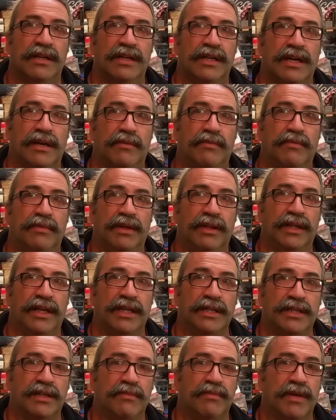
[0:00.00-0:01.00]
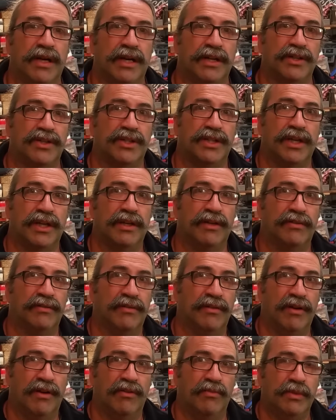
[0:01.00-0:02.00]
um, and that's in March. So
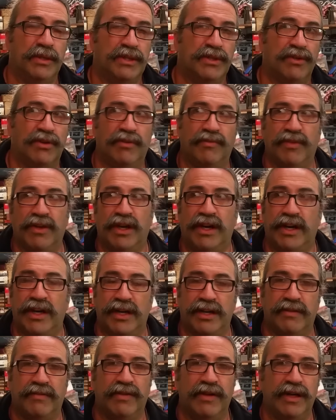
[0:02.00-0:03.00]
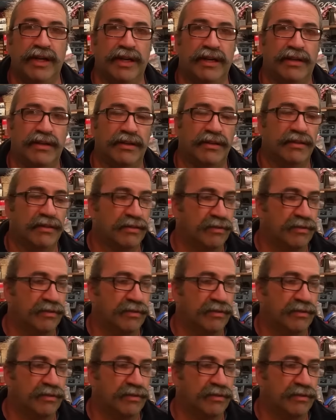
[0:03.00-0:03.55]
I'll be sort of in and out of here,